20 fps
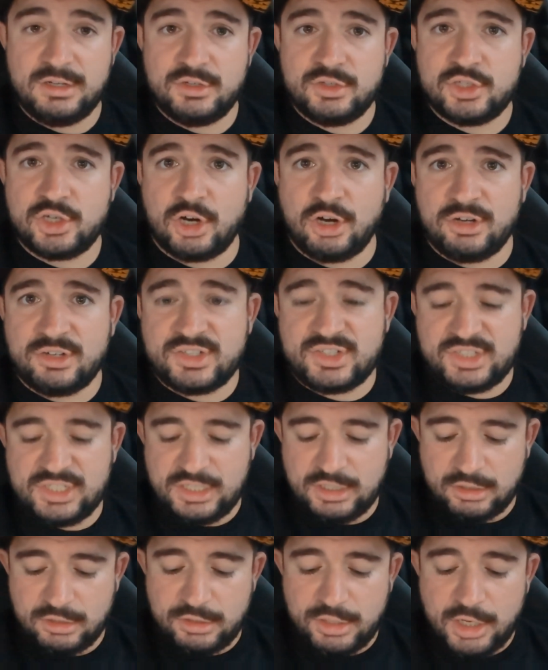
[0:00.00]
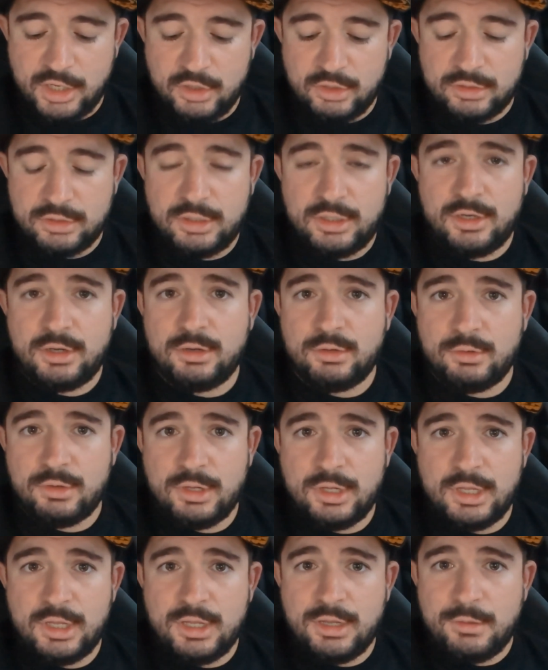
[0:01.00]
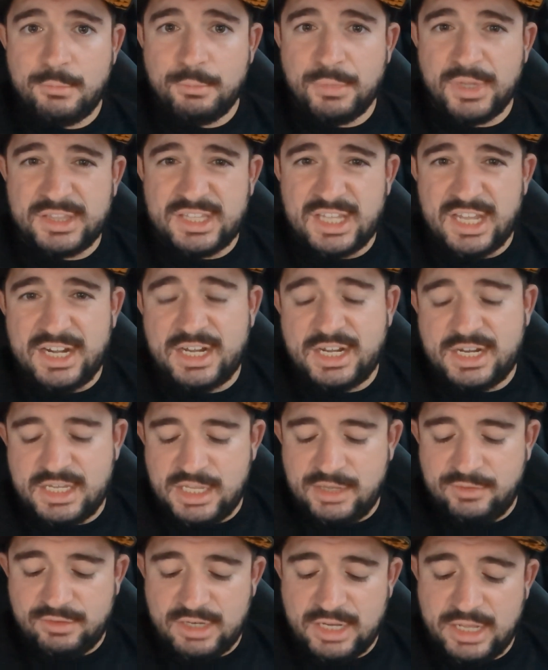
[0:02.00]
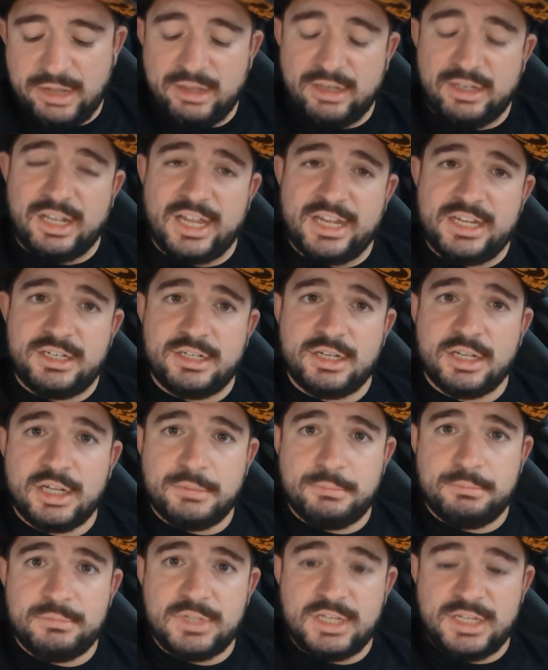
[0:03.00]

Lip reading: charred cedar note. But then it evened out and lightened up,